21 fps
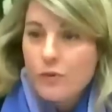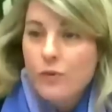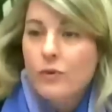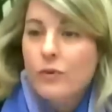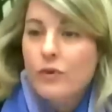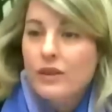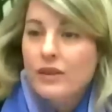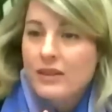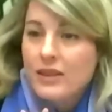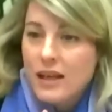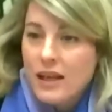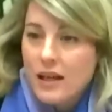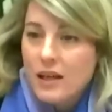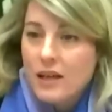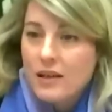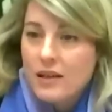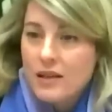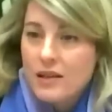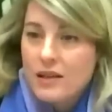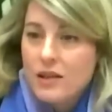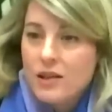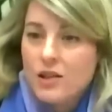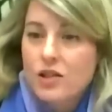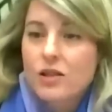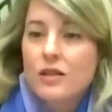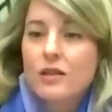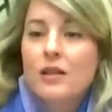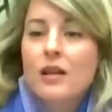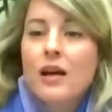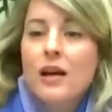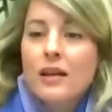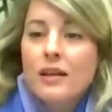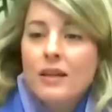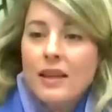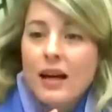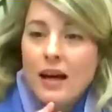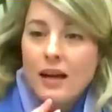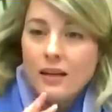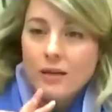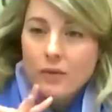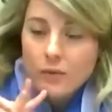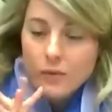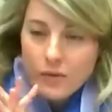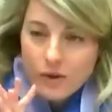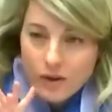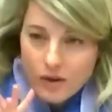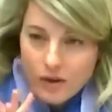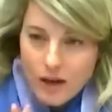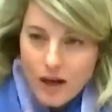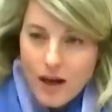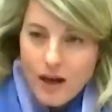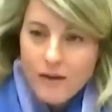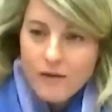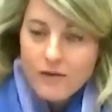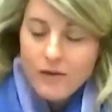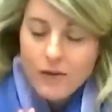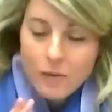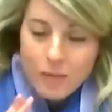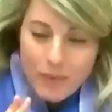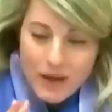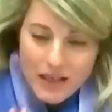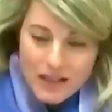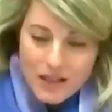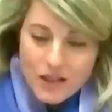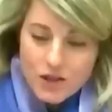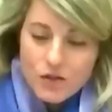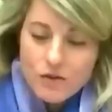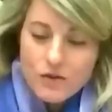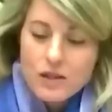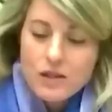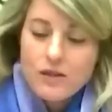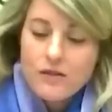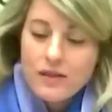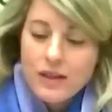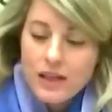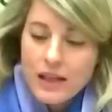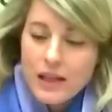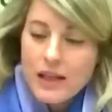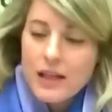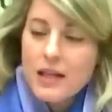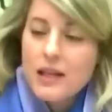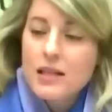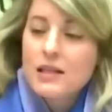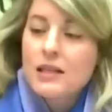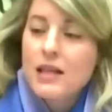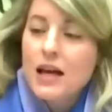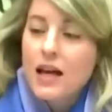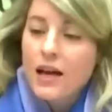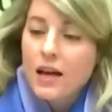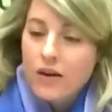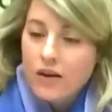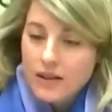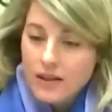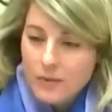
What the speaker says: We will take a decision that will have the best interests of Canadians and our